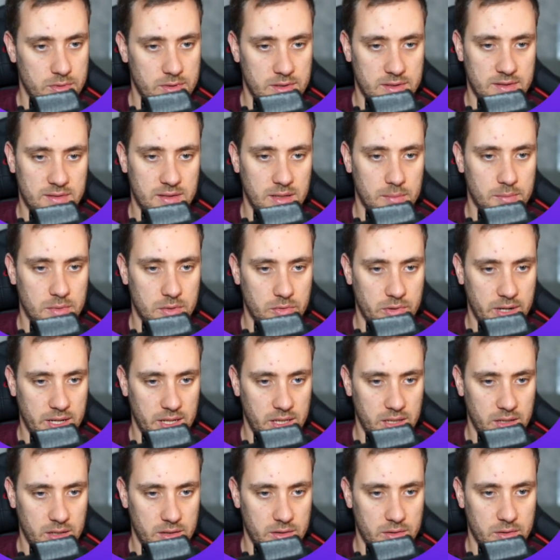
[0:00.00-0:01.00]
symbol right
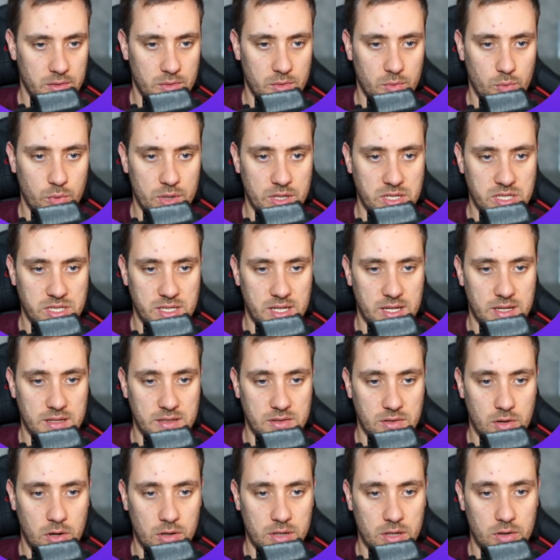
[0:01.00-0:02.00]
here which
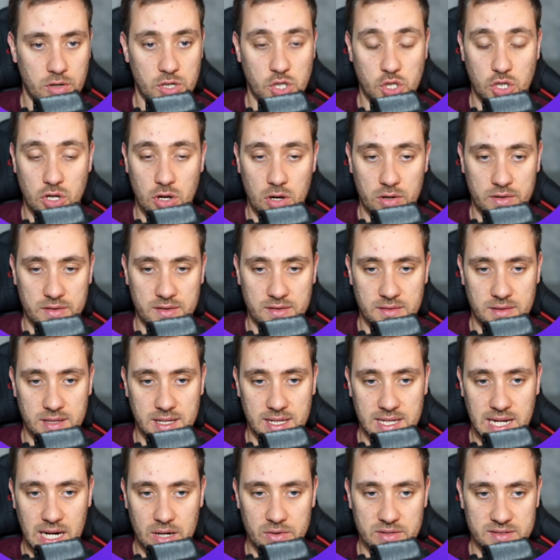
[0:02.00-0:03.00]
is on our docs
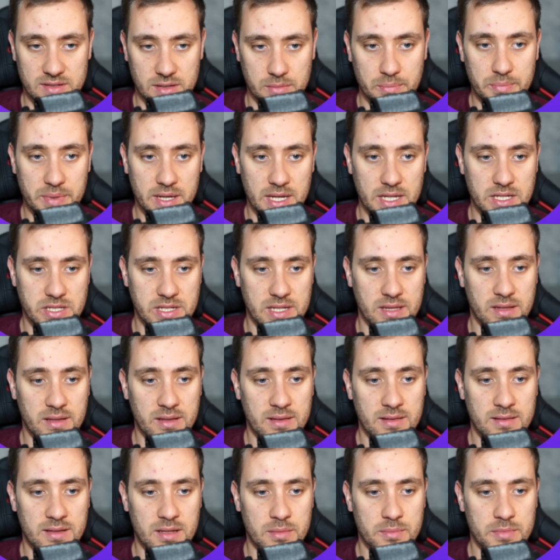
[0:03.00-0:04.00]
carousel page. And
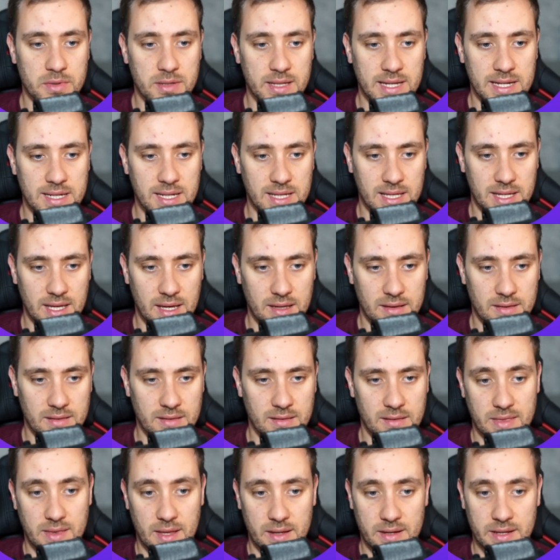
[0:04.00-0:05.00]
this symbol
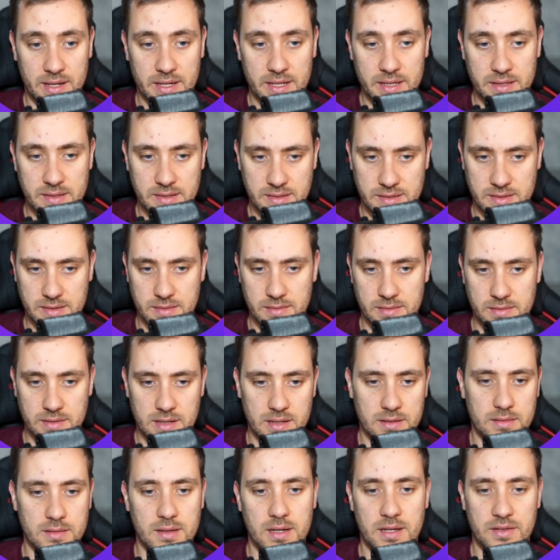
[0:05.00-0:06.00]
indicates that it is
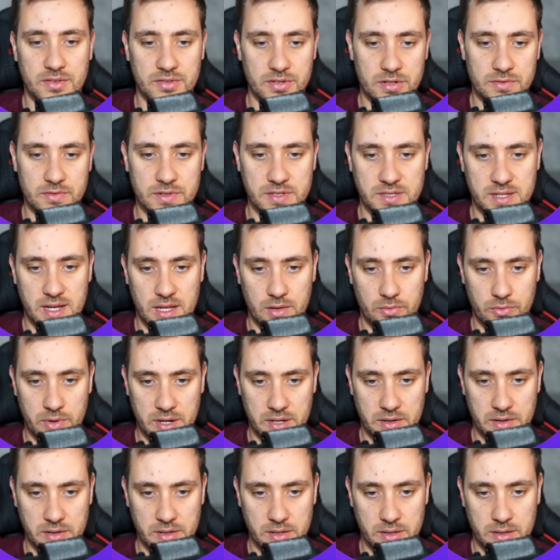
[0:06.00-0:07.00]
a server-side
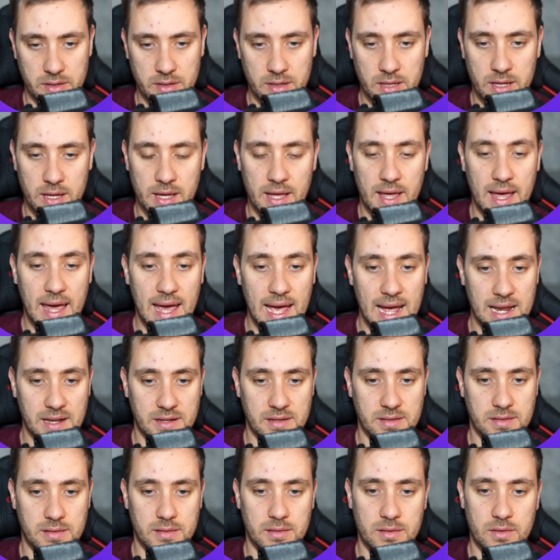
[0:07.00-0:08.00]
rendered
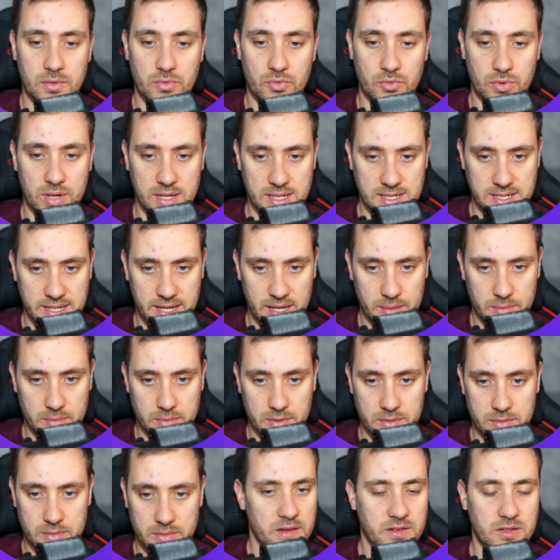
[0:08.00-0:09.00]
at runtime.
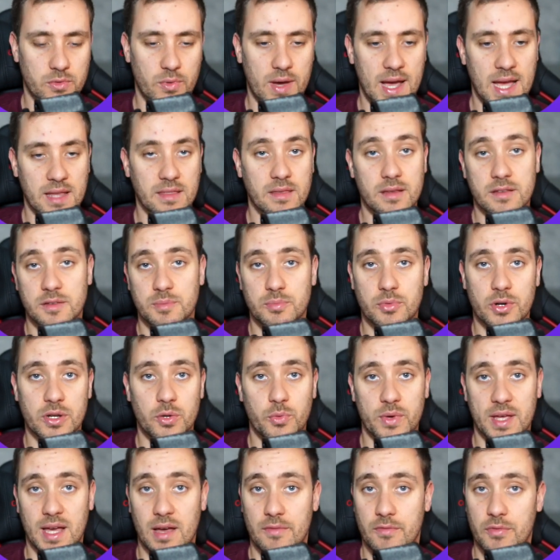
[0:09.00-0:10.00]
So at this point,
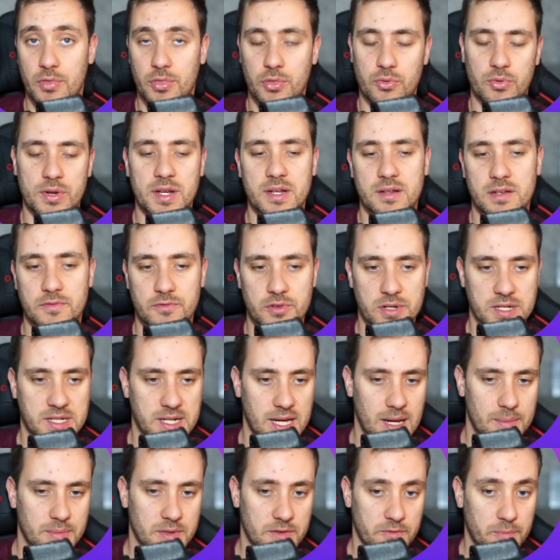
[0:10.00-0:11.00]
we have three different
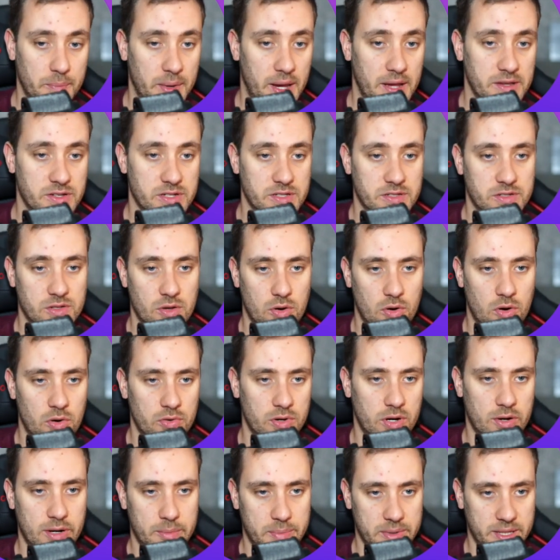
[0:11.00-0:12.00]
types of pages on
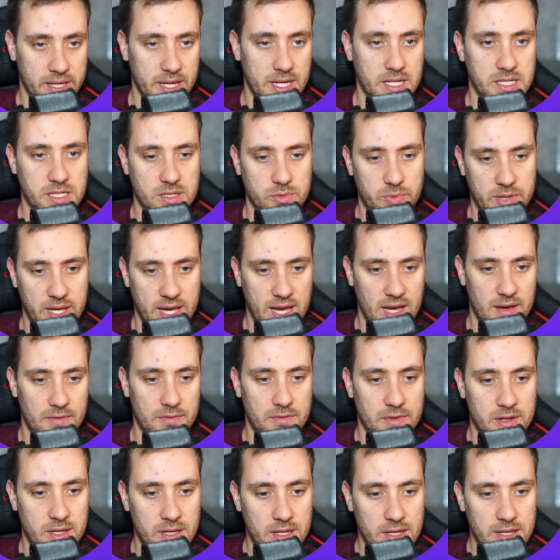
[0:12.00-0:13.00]
our application. We
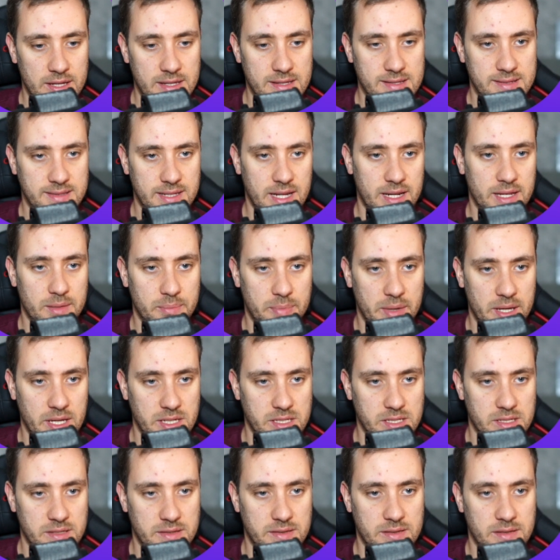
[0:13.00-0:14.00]
have static
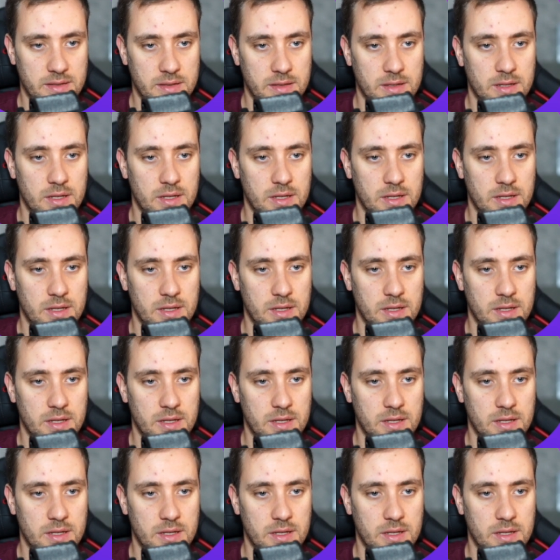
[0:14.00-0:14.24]
pages,